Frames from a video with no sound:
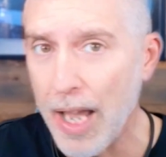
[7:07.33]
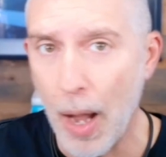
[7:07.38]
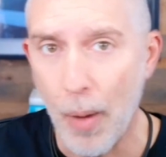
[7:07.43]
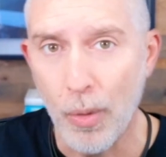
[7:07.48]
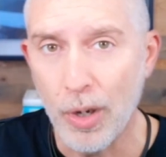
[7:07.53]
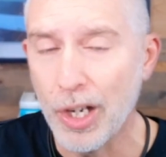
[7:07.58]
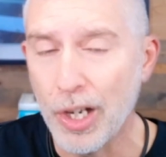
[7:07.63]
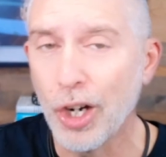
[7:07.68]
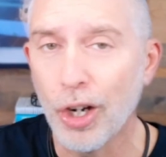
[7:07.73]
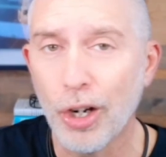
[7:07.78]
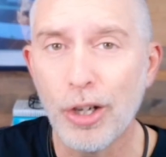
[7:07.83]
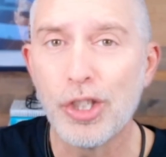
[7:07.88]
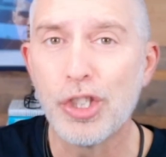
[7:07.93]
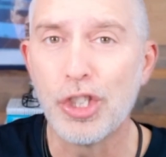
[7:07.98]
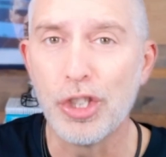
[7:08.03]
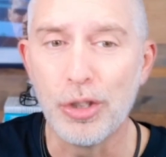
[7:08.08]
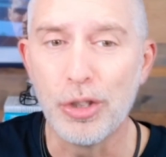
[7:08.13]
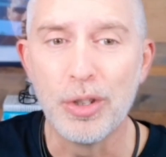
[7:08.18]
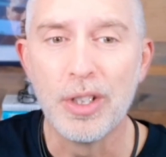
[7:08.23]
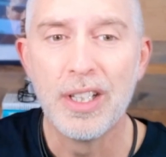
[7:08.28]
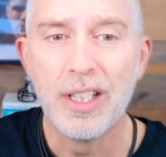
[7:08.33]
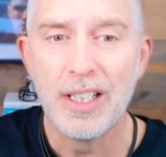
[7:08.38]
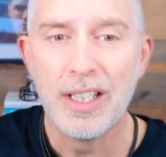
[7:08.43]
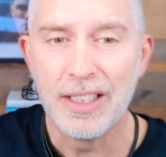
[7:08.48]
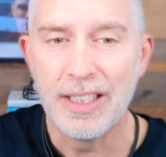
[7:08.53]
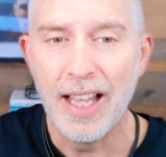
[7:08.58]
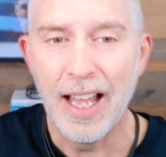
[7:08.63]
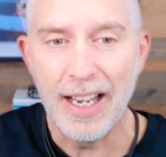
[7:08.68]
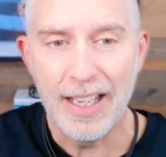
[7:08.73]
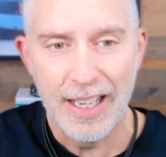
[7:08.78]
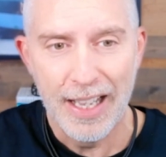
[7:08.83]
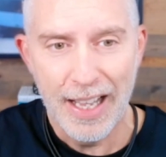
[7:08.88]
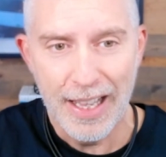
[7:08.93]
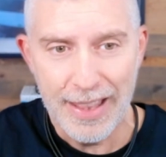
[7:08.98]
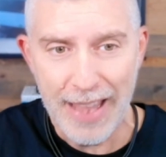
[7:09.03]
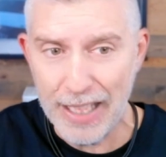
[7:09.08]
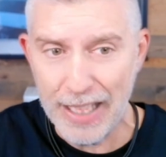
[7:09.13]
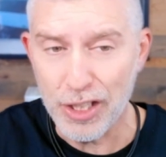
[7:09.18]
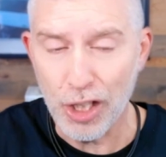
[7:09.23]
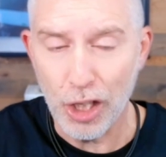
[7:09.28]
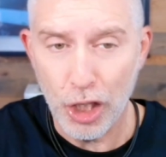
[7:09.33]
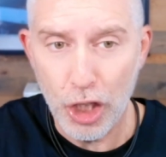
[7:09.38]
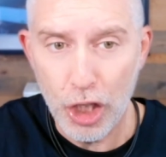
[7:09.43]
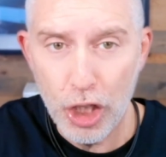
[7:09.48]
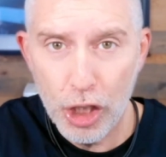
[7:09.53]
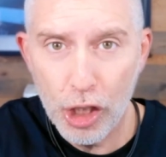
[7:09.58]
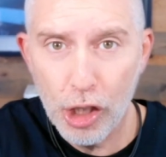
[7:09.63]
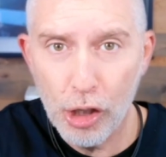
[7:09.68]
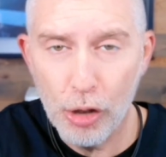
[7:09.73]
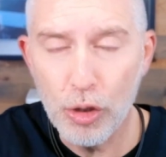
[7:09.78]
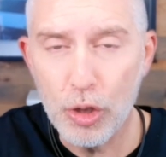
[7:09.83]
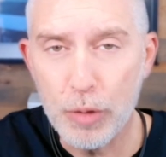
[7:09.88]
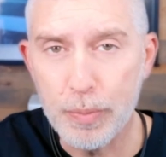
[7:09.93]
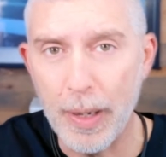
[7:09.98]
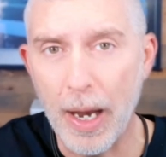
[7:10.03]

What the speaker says: I want to urge you that that's a huge,